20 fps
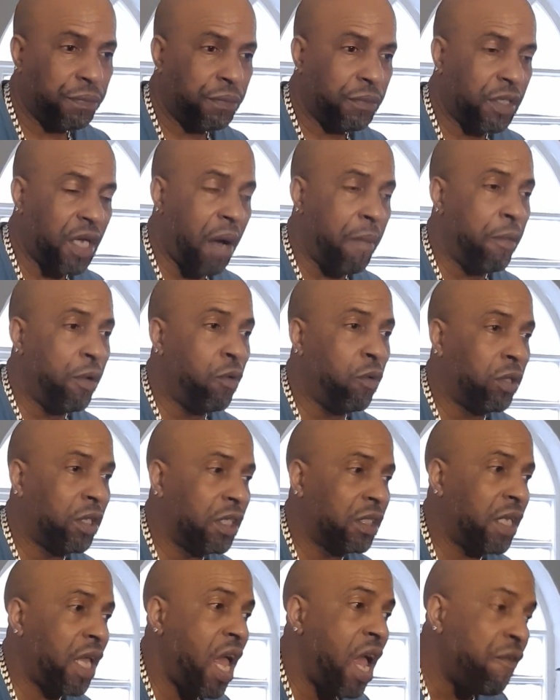Can we
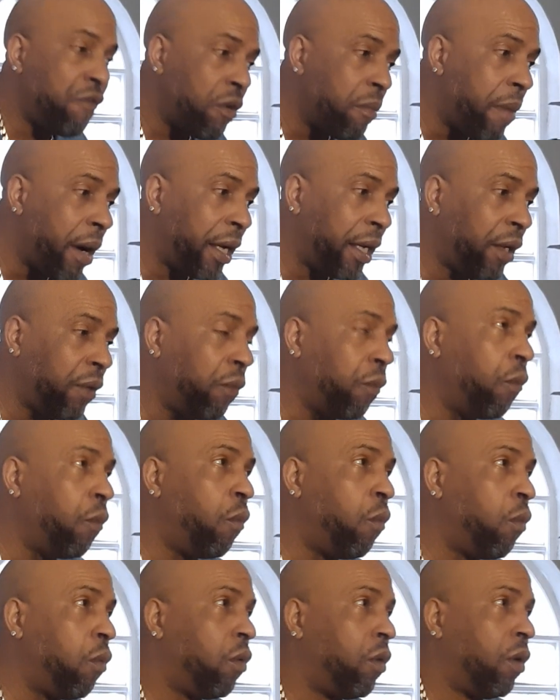notice everybody
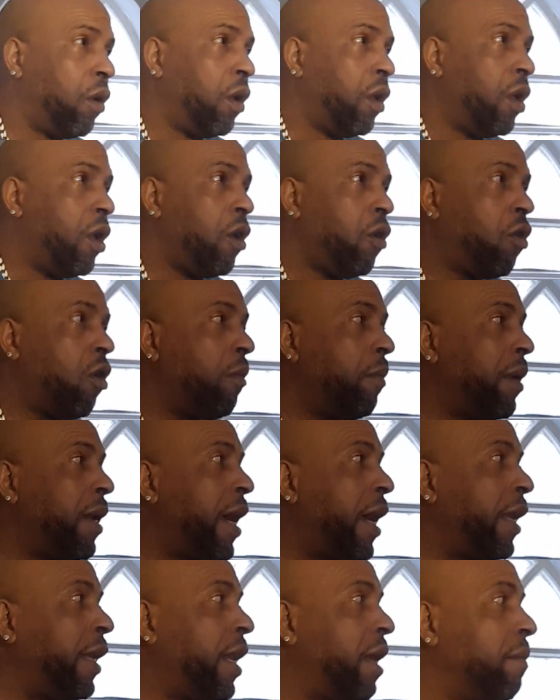who come
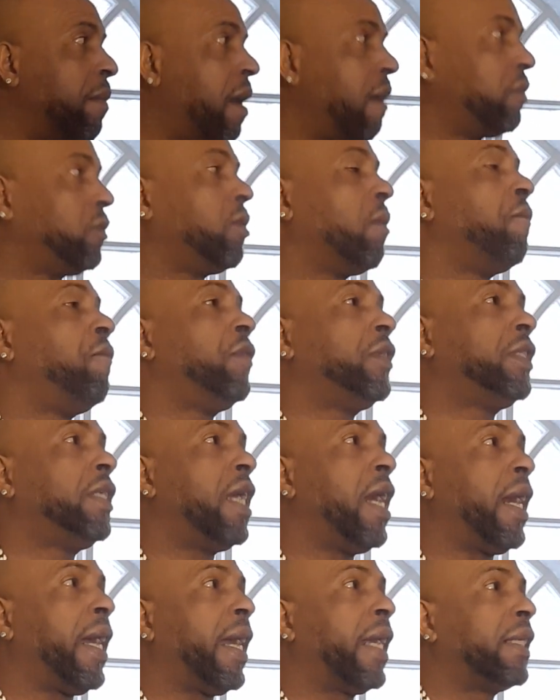like them have something to say
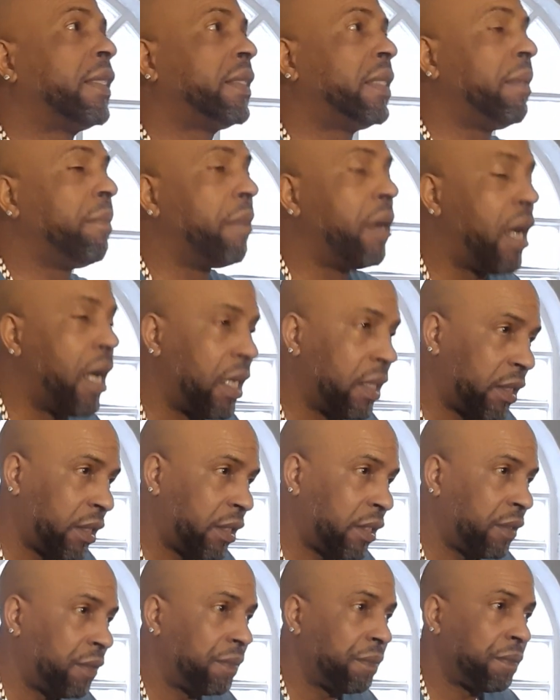against the
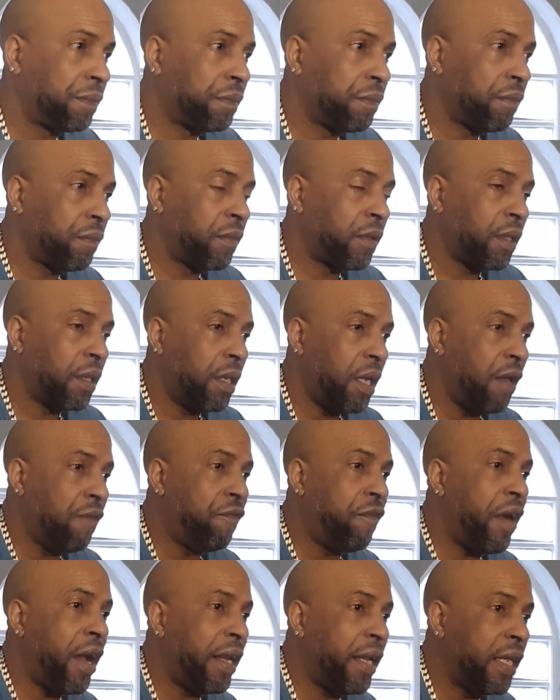mask, them
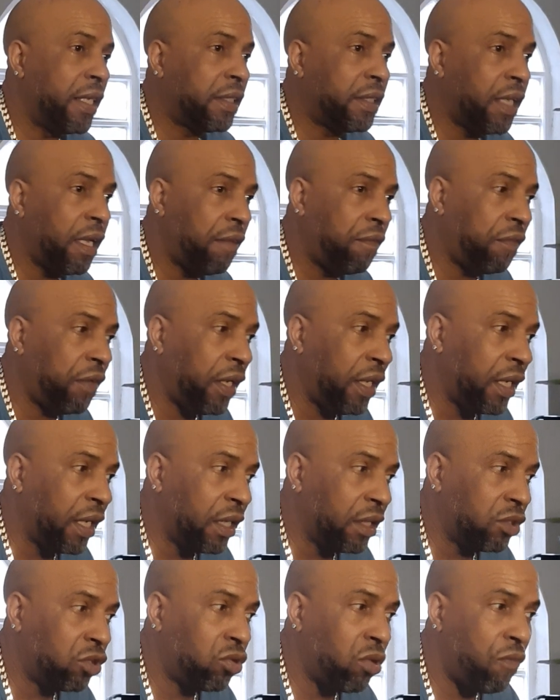find themselves in
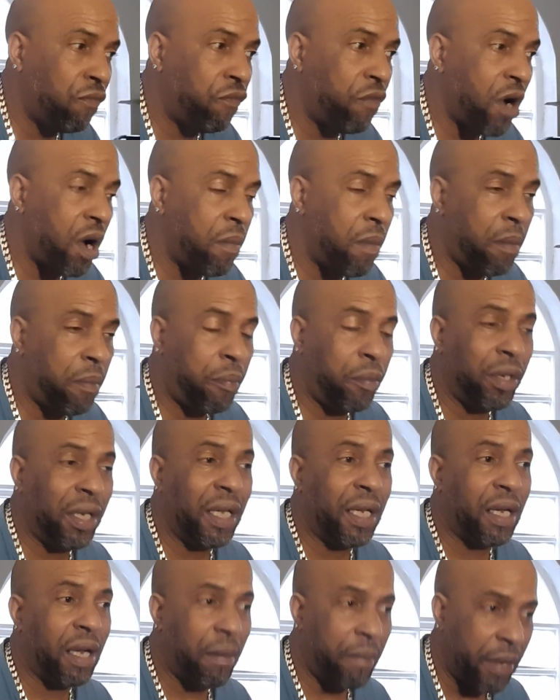some form of
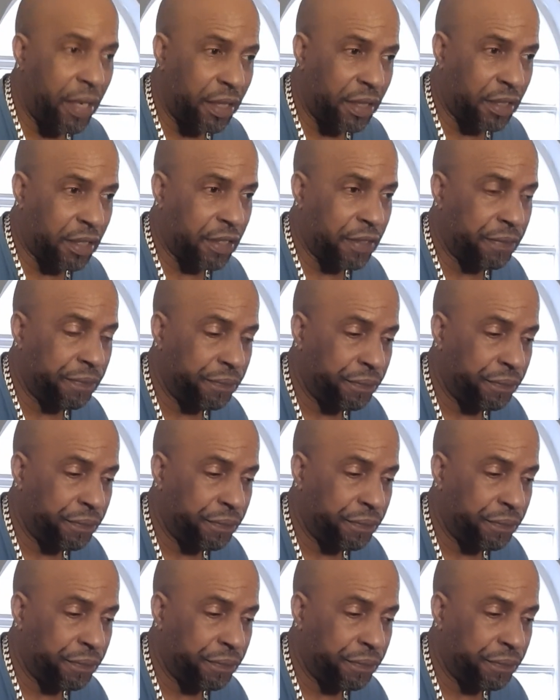predicament.